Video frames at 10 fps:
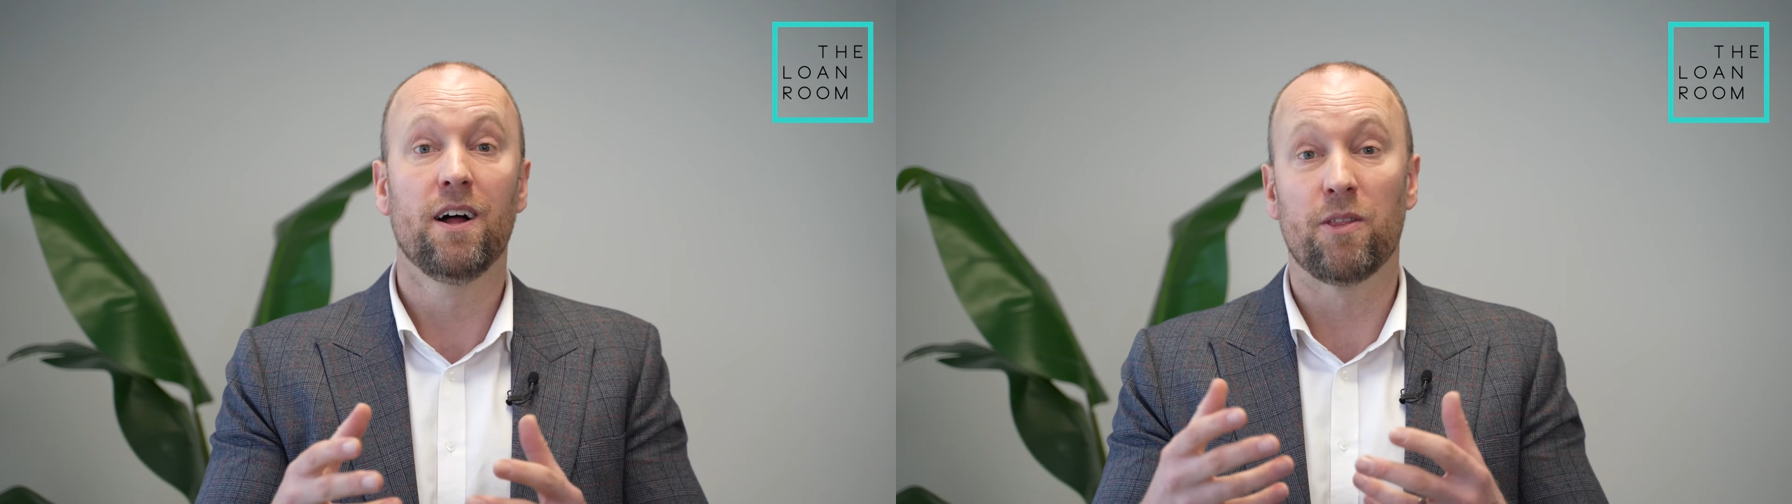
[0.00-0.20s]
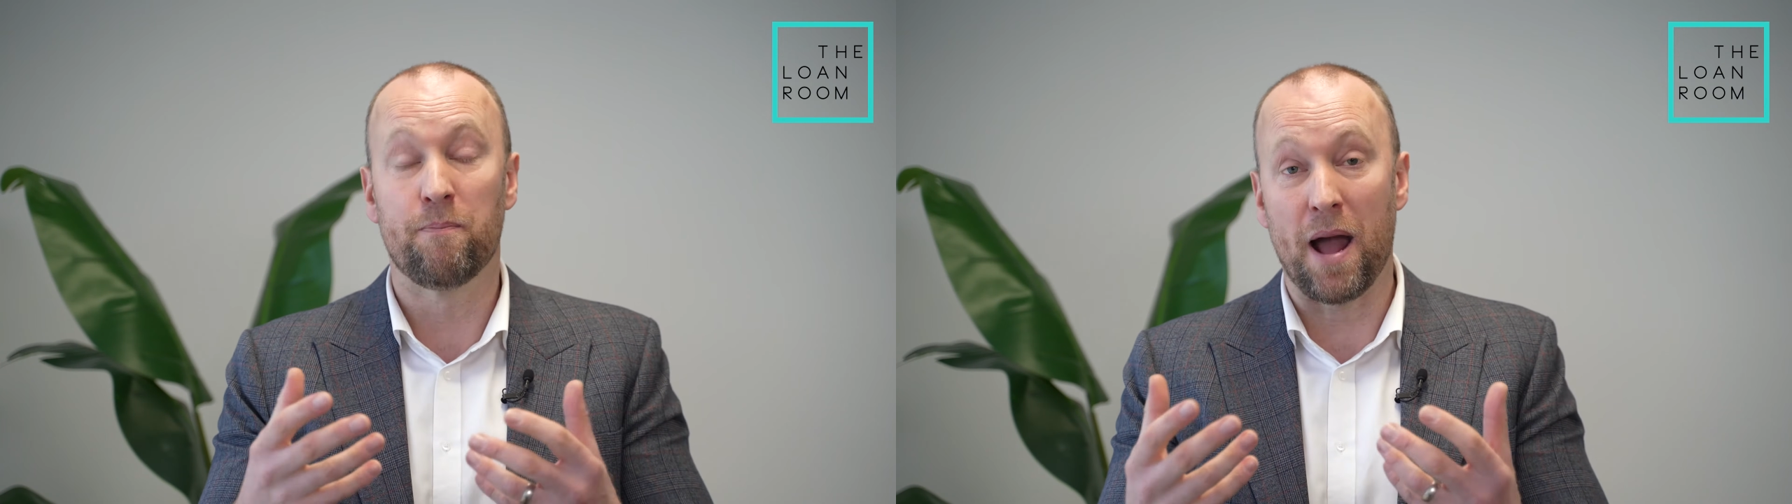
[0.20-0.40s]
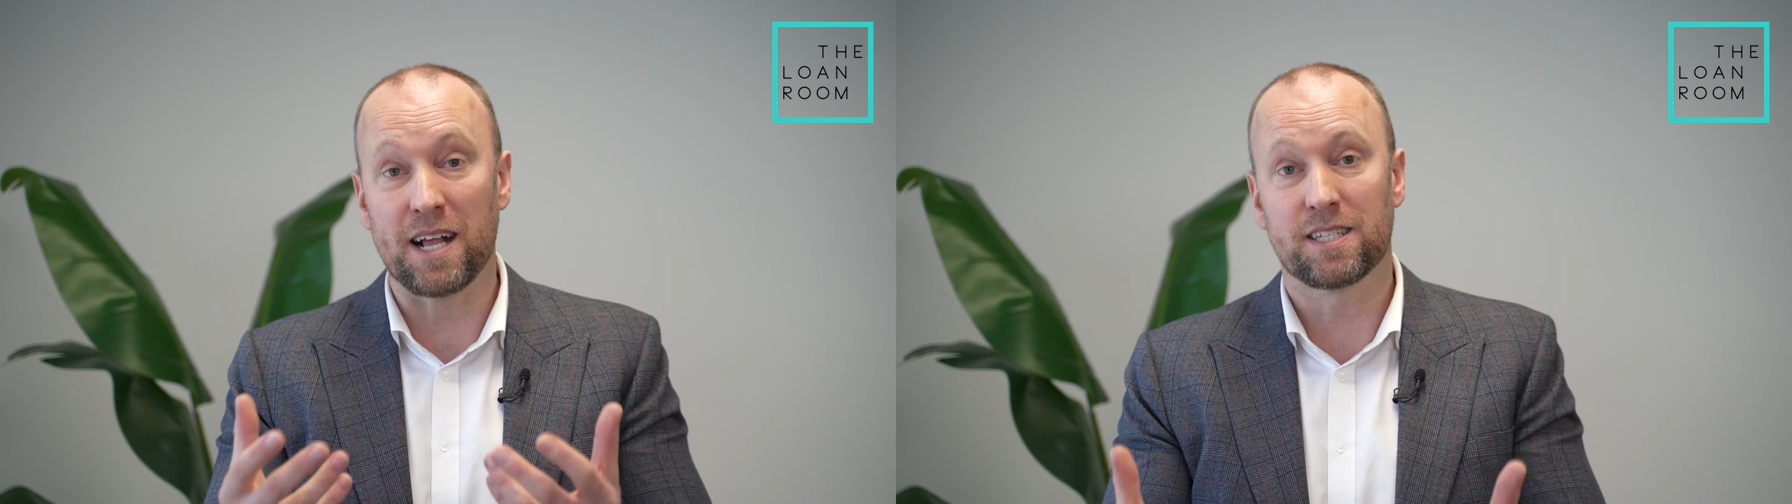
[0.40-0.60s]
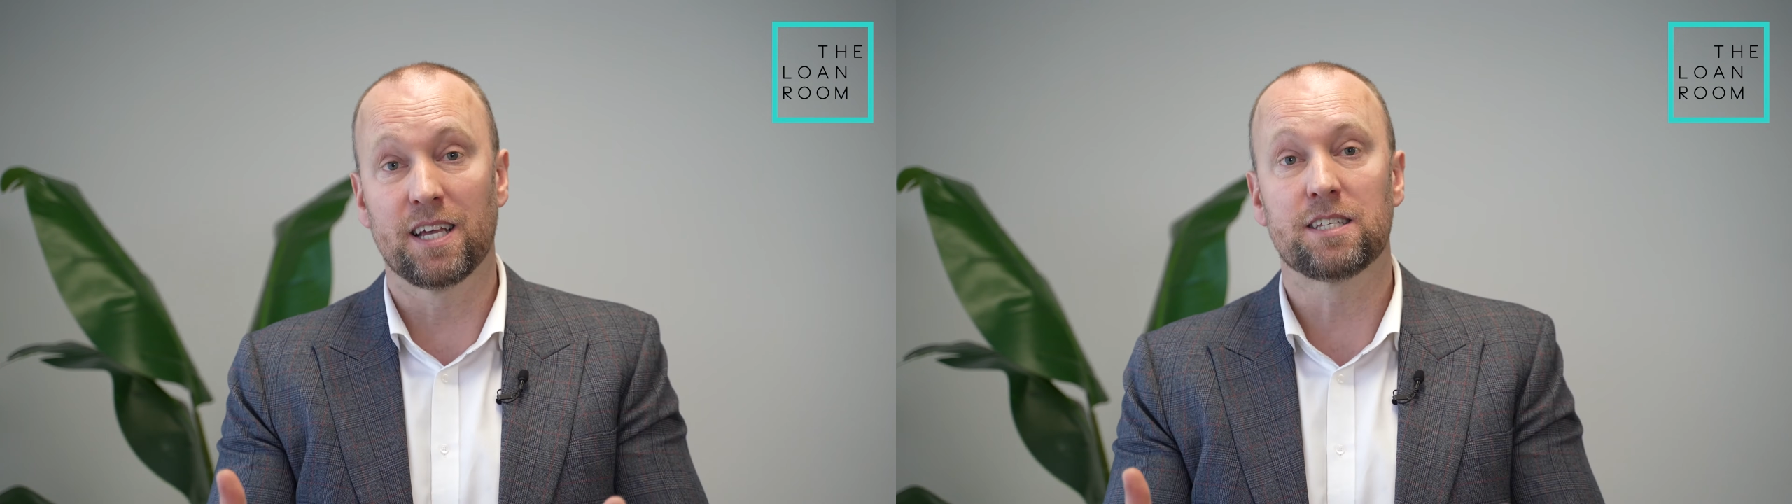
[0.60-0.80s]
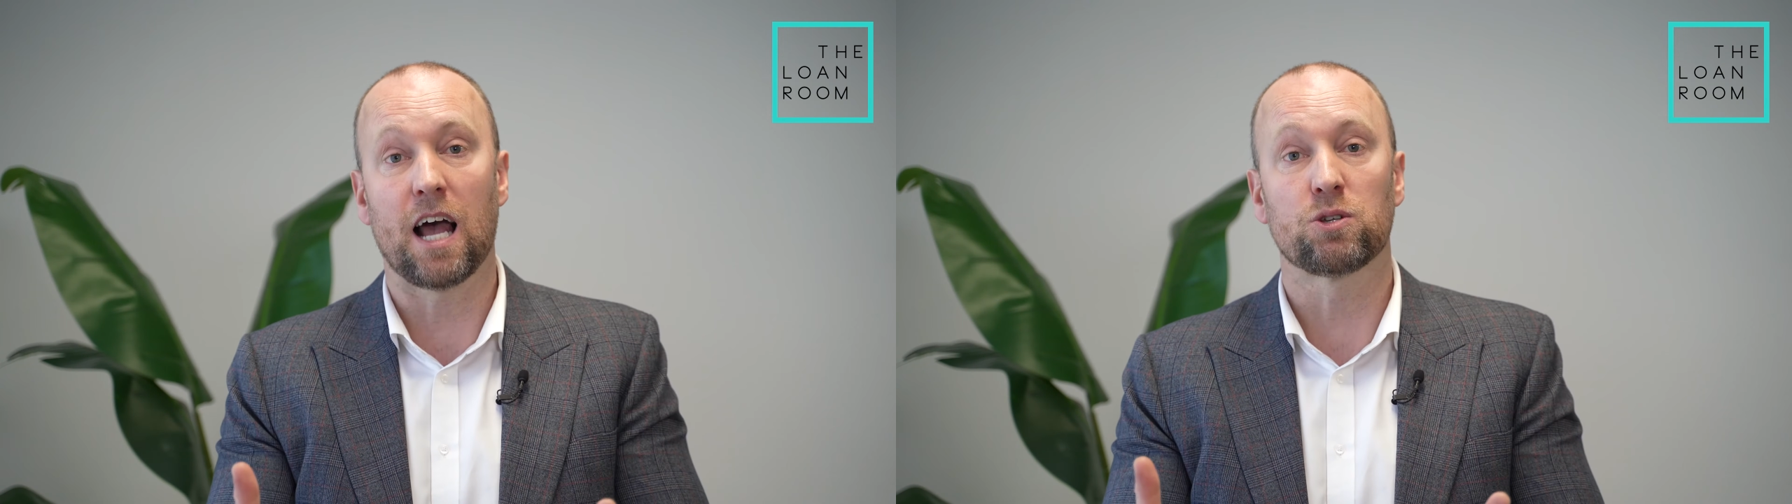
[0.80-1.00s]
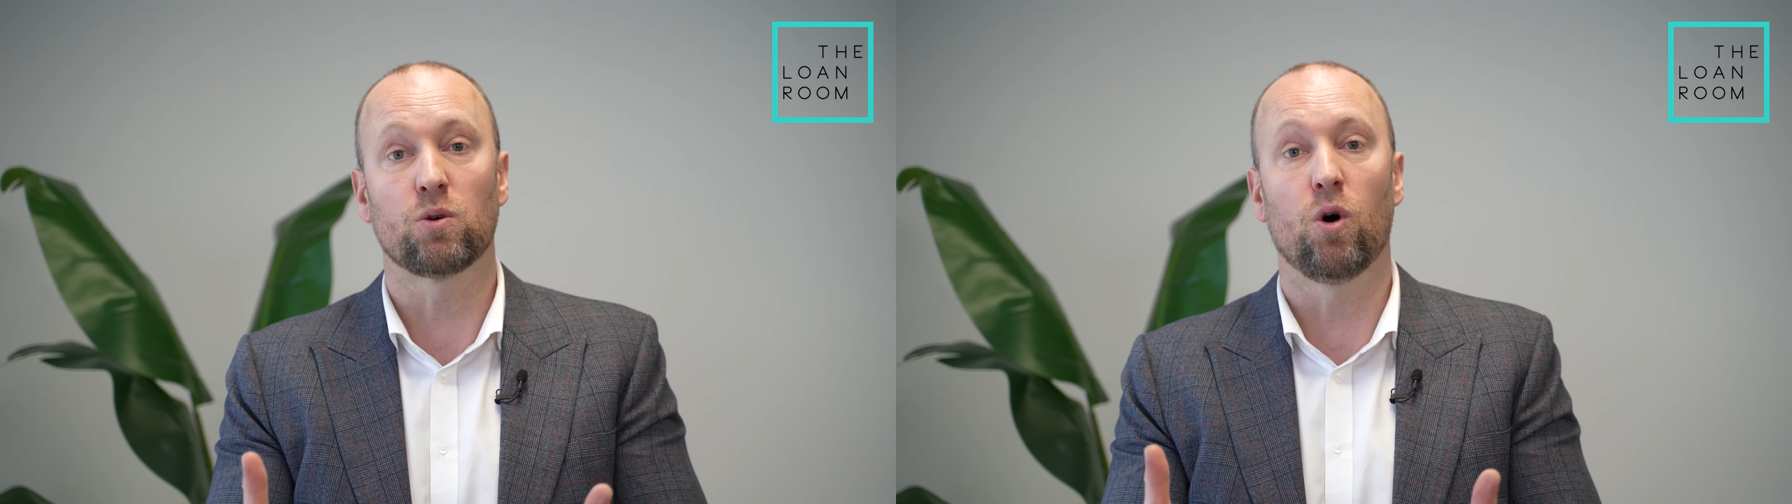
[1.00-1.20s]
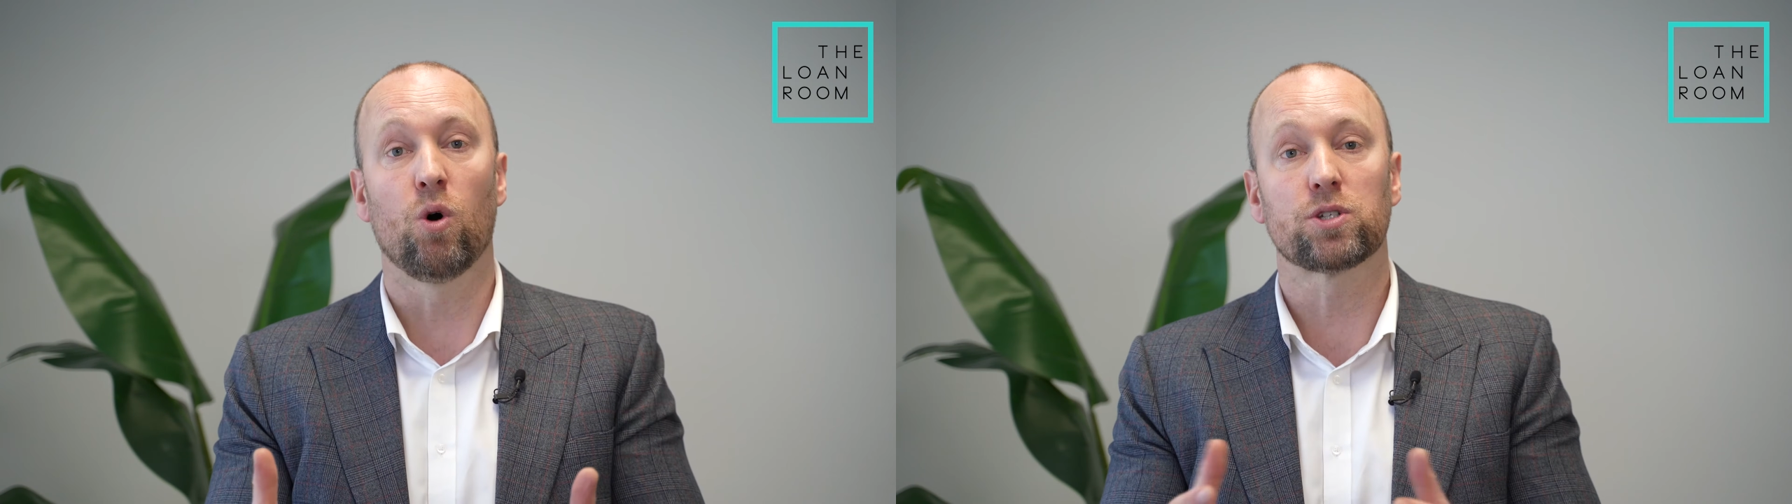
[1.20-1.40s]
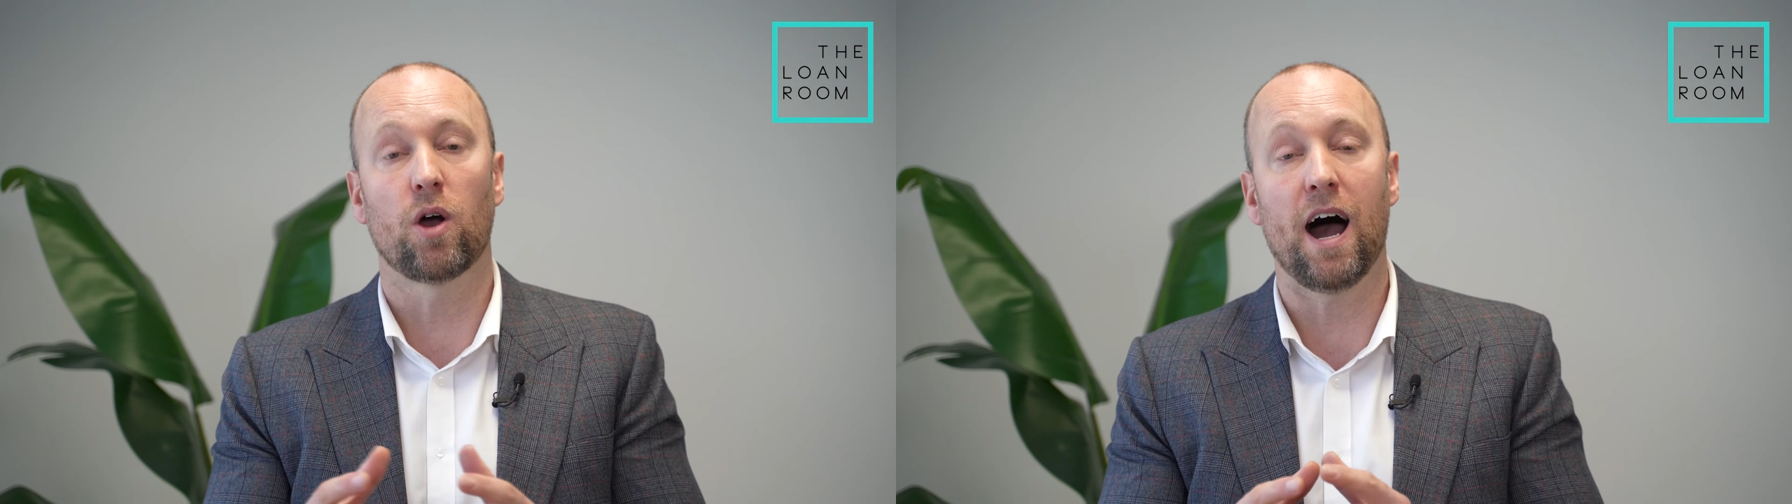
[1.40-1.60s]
the banks these days will also